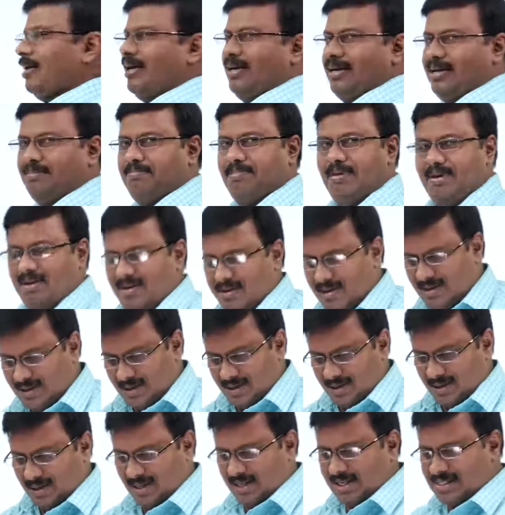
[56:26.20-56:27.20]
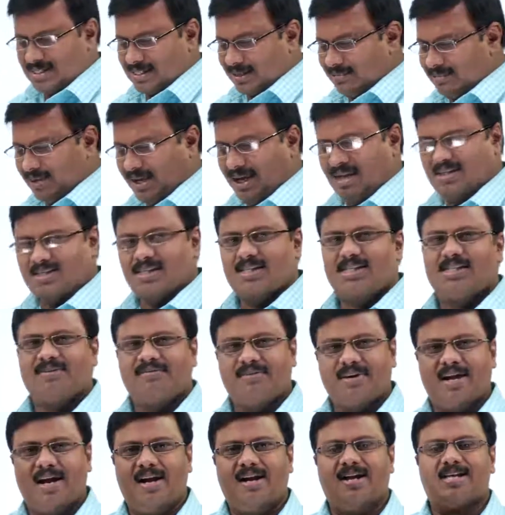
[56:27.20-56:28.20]
I repeat, in some cases if
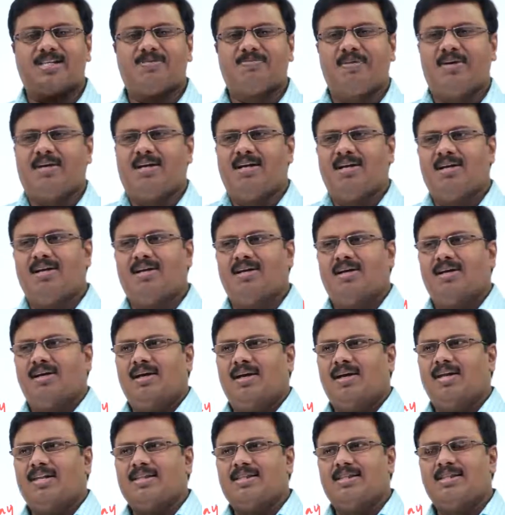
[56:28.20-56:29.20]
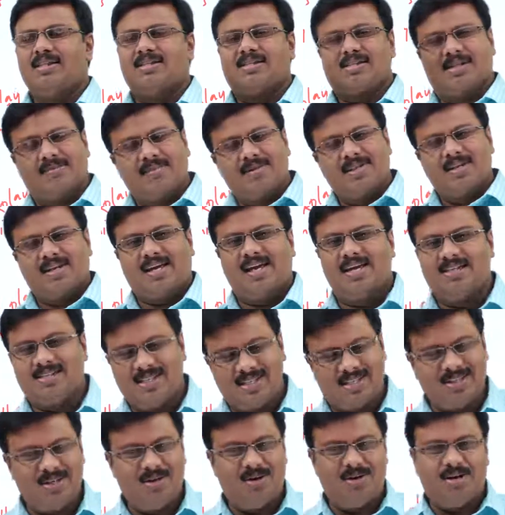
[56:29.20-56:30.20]
NAND is better, in some other
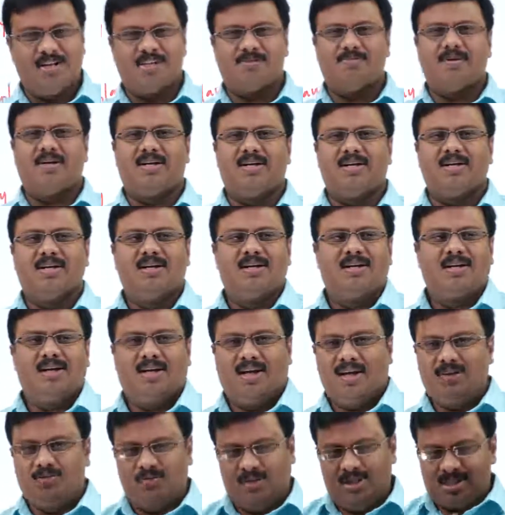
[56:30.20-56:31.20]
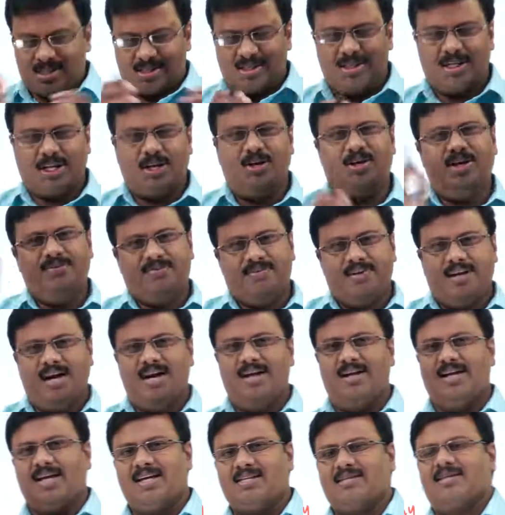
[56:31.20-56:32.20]
cases NOR is better. In one circuit if
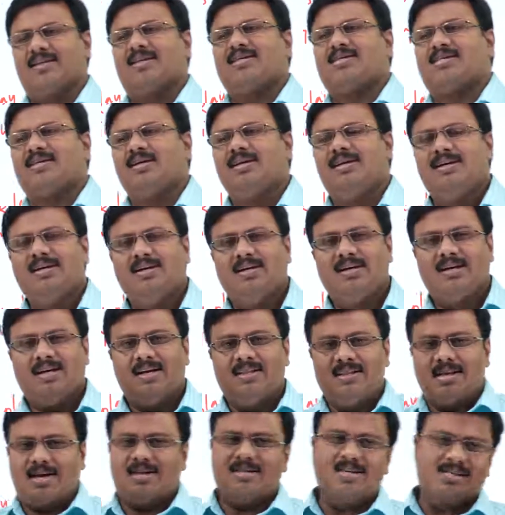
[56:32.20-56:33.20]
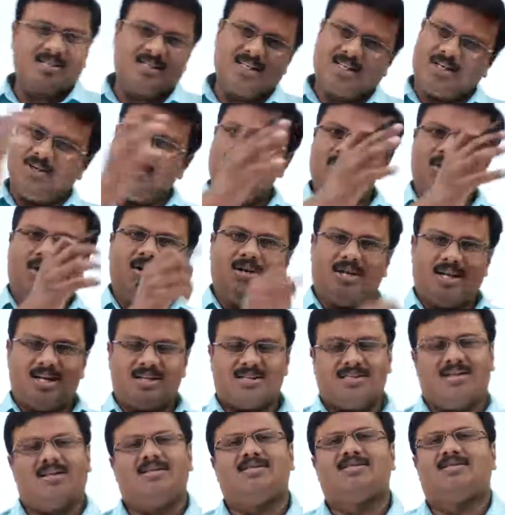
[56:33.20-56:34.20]
NAND takes lesser, in the other circuit NOR
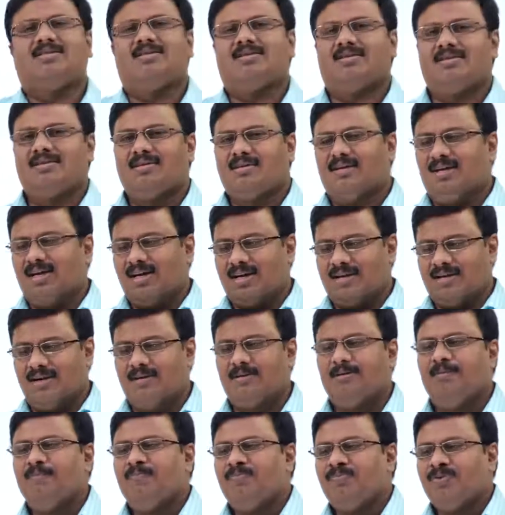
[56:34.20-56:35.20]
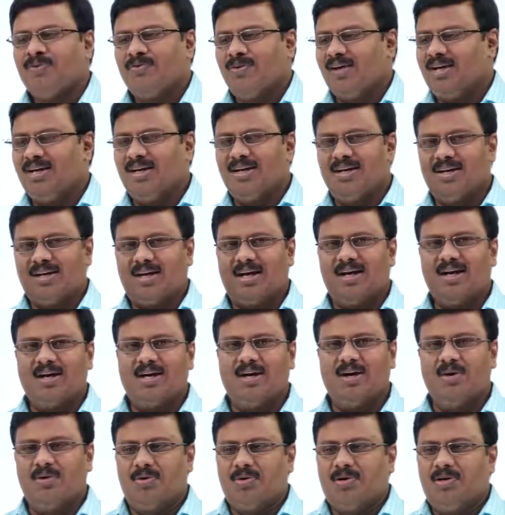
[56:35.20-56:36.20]
takes lesser. Like how we can
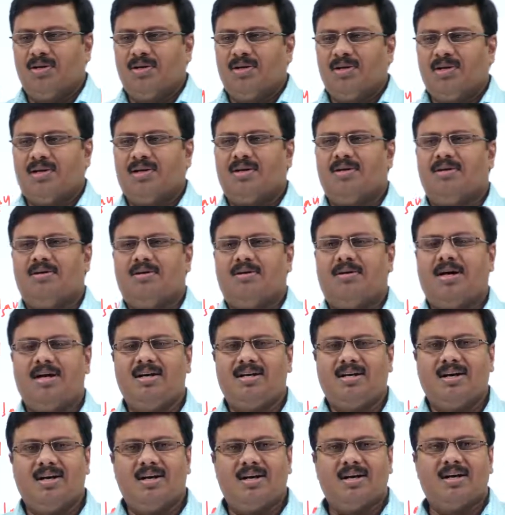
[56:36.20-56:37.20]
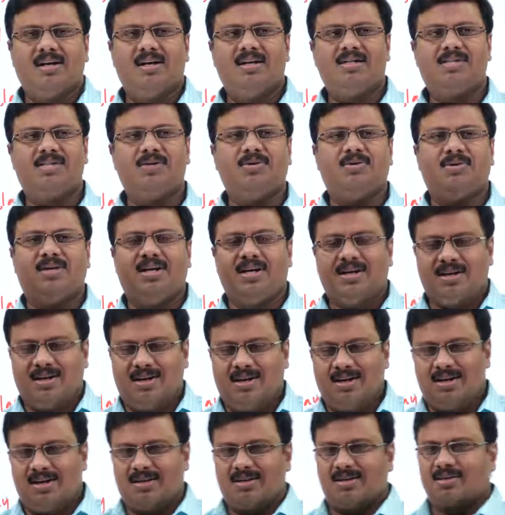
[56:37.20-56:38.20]
conclude, until and unless you
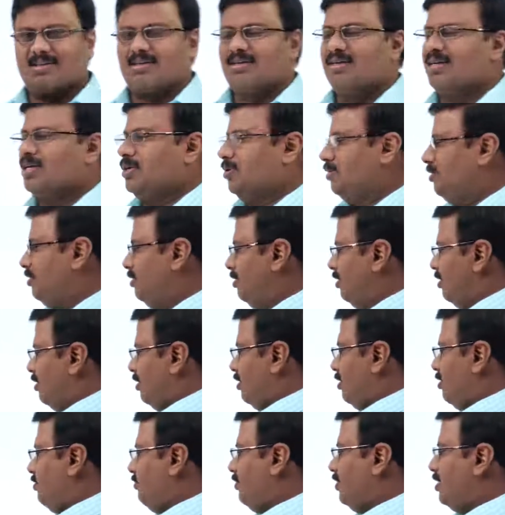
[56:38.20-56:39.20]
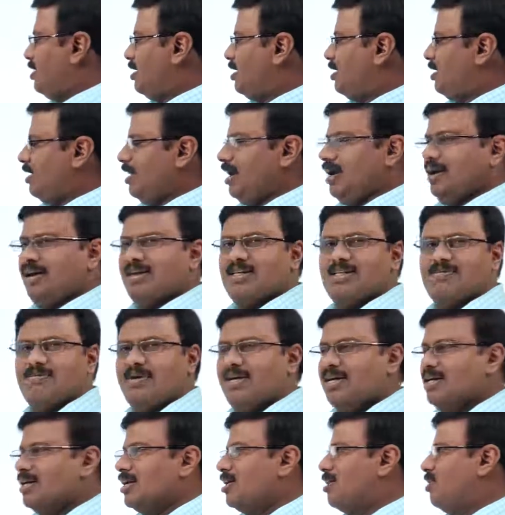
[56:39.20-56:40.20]
declare the circuit whether NAND is
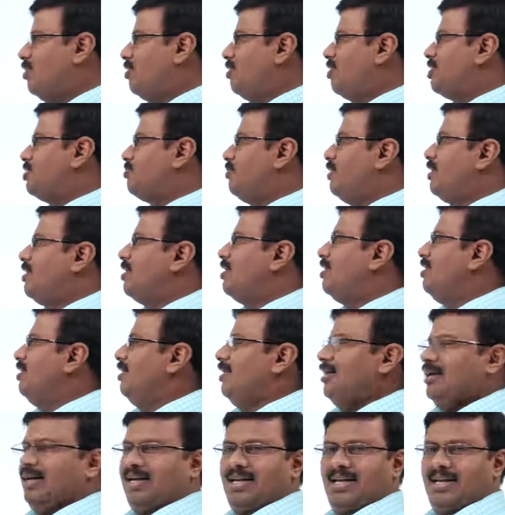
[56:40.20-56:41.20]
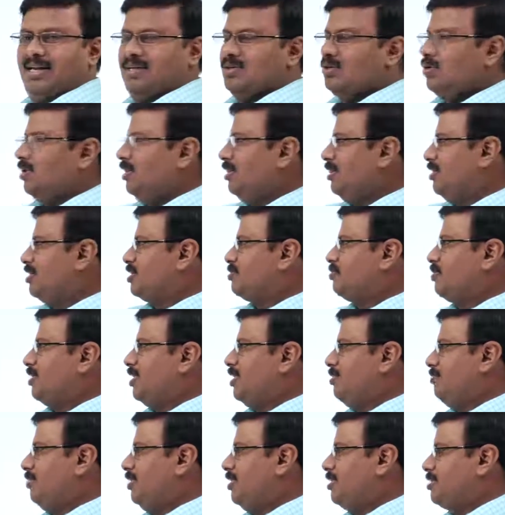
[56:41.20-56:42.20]
better or NOR is better. Anyhow, all these
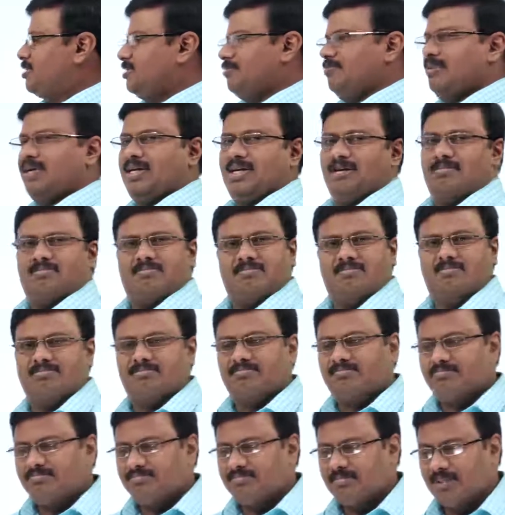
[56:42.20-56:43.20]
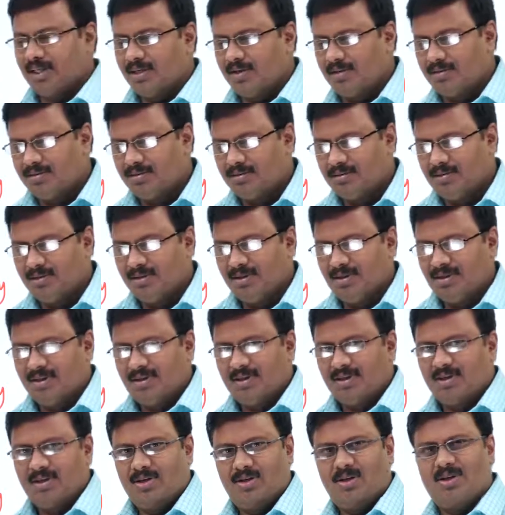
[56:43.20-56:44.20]
parameters have become,
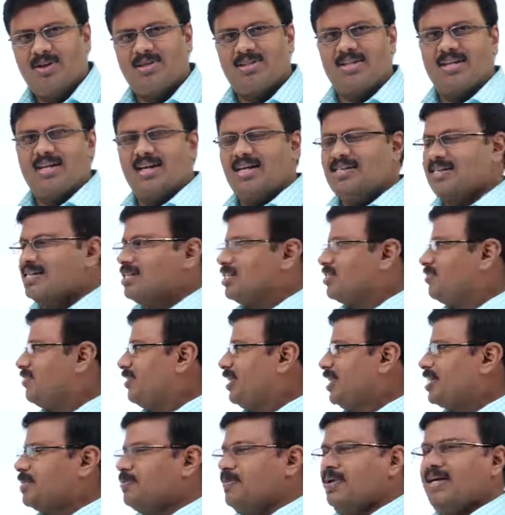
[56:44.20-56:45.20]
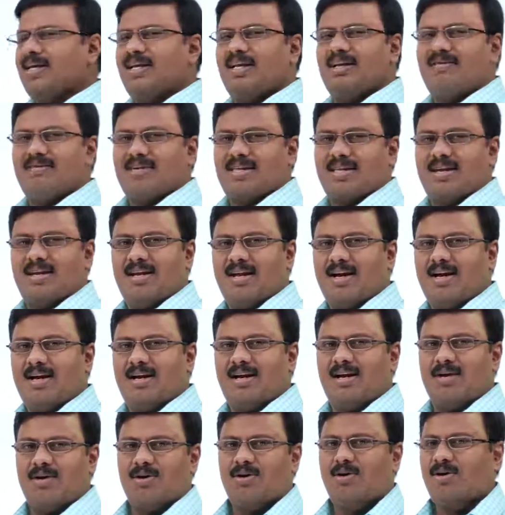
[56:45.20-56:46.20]
not the reasons for explaining whether
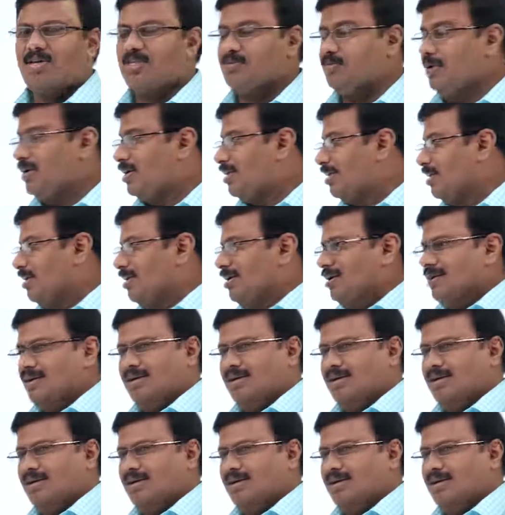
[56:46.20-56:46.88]
NAND and NOR is better.